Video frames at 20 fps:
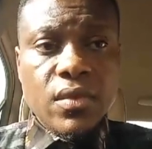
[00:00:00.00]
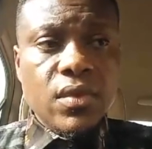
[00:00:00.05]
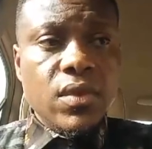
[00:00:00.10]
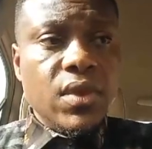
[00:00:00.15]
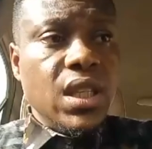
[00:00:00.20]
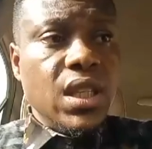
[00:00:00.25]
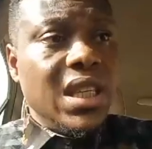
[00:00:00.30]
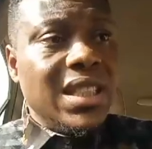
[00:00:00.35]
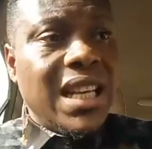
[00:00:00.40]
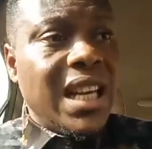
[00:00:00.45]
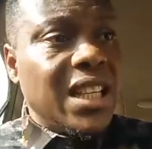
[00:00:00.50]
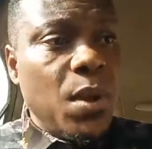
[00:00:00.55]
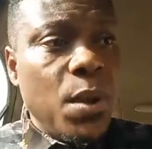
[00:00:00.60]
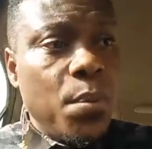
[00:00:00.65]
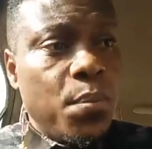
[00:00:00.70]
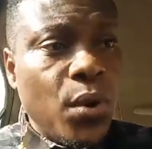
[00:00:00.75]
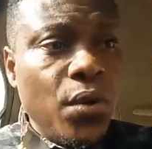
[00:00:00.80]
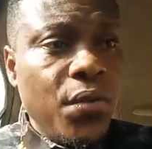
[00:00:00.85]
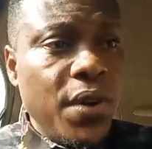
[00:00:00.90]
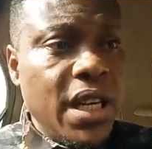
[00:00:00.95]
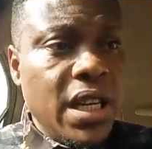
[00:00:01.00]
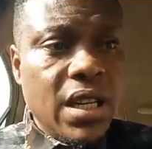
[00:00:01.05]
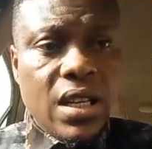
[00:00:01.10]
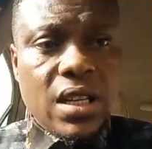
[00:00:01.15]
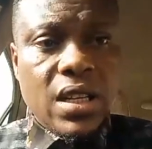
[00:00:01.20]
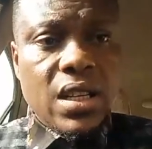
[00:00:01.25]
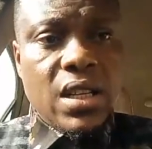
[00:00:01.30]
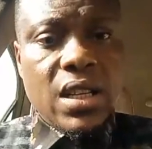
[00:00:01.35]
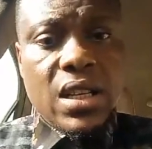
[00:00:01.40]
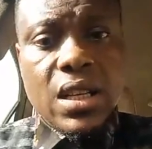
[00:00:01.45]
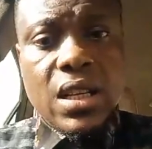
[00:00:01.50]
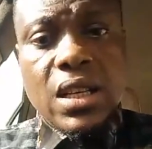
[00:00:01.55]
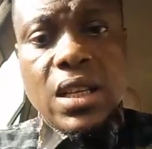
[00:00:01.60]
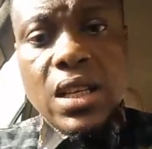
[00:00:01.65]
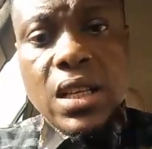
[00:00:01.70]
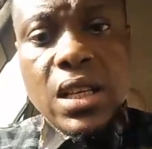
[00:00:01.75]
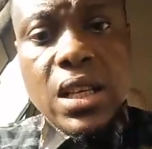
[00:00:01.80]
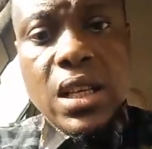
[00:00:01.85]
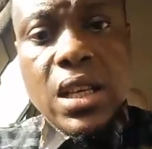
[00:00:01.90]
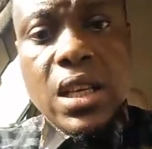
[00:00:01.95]
It has been proven.
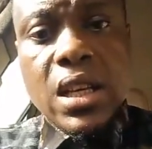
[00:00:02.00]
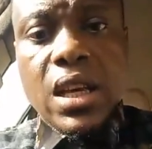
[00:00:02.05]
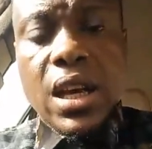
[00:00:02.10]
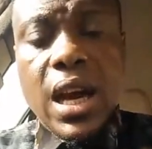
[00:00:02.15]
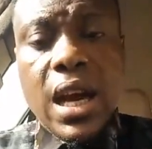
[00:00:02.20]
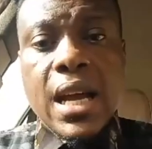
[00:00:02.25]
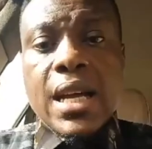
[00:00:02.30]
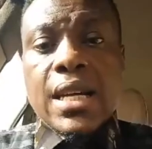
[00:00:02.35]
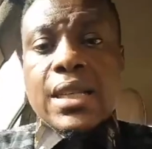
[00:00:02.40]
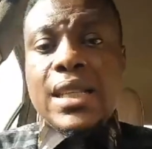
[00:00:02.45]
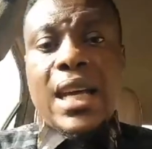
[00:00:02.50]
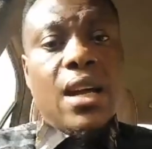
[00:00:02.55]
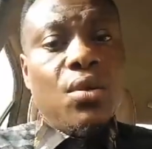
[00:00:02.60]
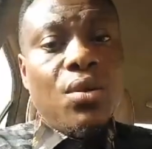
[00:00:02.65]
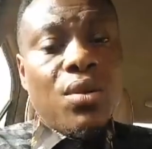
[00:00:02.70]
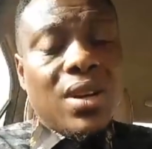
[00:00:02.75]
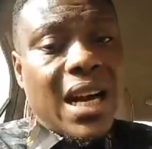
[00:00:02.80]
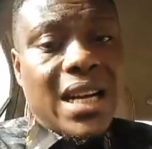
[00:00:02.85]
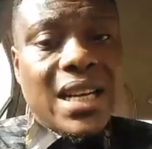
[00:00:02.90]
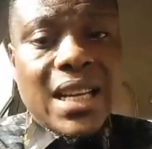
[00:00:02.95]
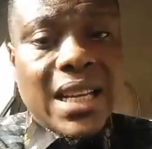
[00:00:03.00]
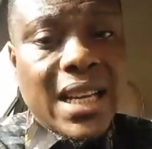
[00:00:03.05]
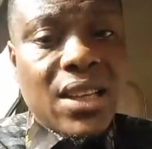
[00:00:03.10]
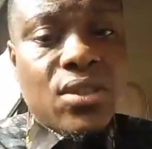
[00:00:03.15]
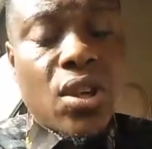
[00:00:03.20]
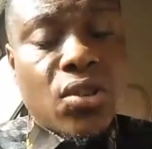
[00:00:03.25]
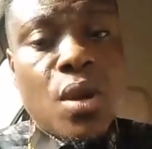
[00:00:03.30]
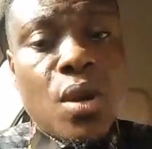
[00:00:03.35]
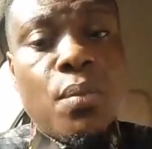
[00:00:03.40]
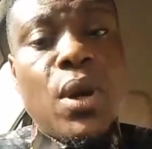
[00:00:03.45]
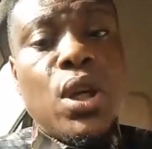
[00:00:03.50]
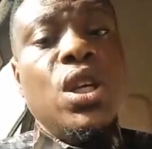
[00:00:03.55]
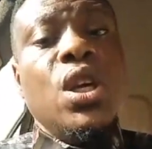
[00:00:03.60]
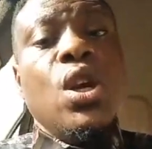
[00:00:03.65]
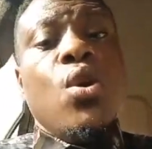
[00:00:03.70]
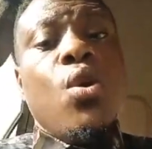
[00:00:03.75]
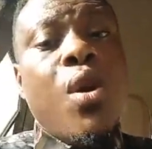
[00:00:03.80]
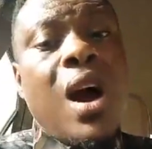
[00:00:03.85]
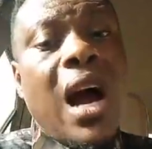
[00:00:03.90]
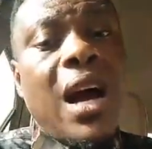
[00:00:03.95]
Now look at the case of somebody
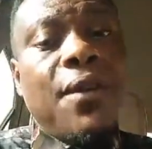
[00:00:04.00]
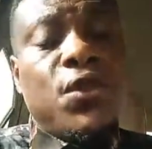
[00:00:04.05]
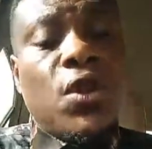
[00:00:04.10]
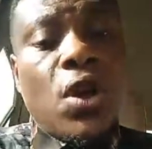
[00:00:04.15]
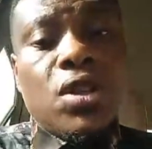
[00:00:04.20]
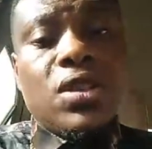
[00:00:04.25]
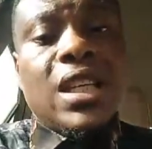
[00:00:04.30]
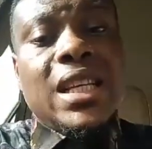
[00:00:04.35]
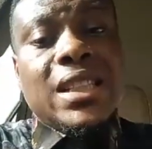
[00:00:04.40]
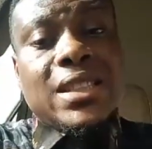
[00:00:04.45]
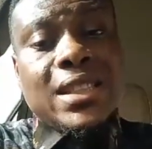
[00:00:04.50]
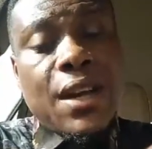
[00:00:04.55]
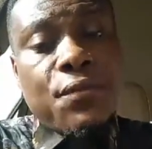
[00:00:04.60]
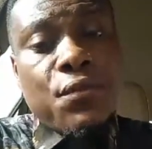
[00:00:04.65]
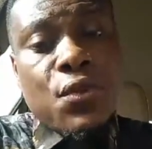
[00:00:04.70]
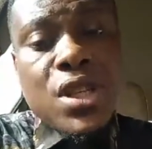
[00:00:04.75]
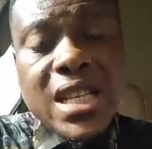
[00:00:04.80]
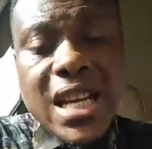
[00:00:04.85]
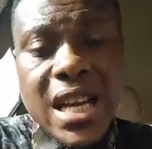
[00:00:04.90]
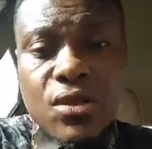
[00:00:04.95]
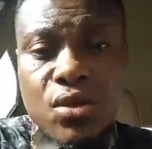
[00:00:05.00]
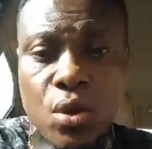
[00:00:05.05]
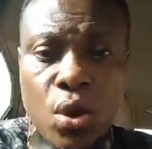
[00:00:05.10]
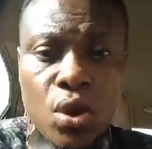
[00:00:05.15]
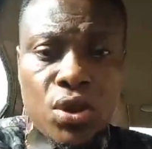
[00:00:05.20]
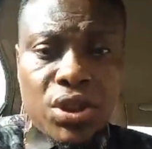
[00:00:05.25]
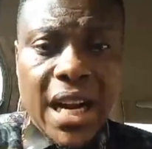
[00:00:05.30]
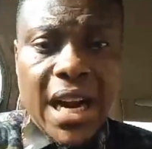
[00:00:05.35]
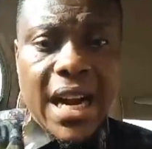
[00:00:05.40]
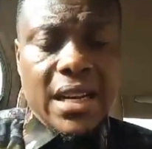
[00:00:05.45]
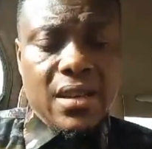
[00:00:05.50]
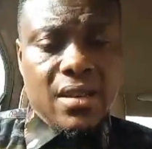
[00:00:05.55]
who have just 7 years old child.